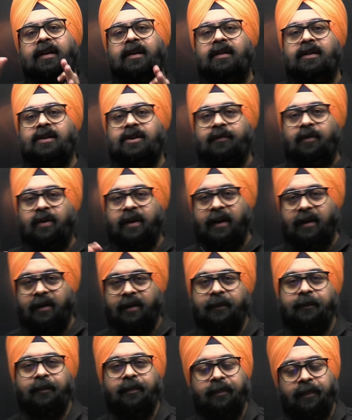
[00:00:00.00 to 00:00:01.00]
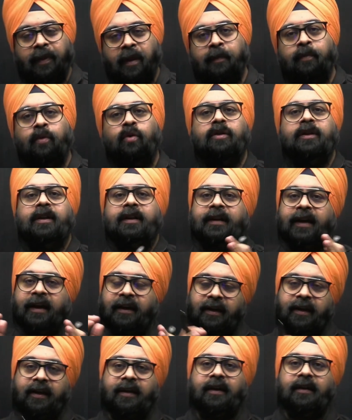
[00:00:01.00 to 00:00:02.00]
reasons for it, both
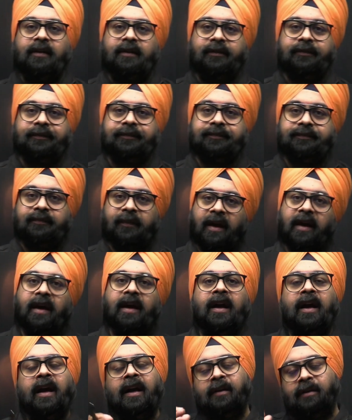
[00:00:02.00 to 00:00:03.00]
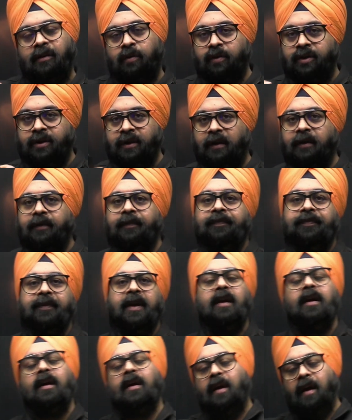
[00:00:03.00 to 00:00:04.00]
technical and social
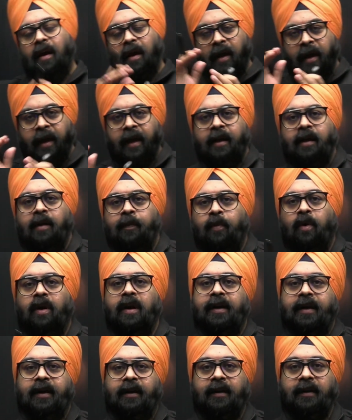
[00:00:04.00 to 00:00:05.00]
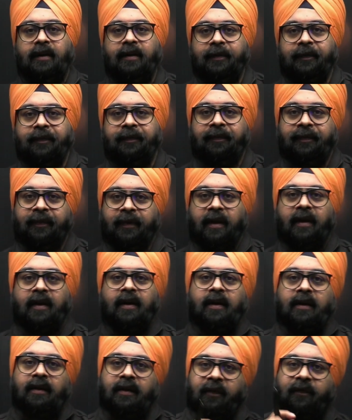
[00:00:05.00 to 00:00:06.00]
and political.
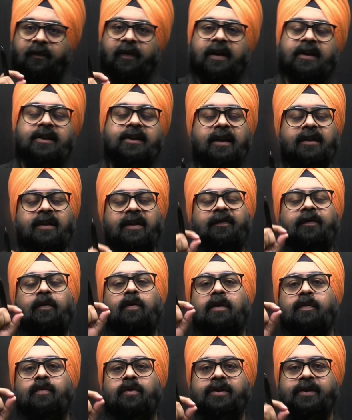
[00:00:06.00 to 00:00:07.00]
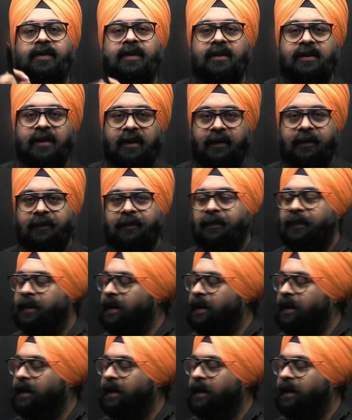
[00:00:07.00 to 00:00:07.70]
The first and the foremost reason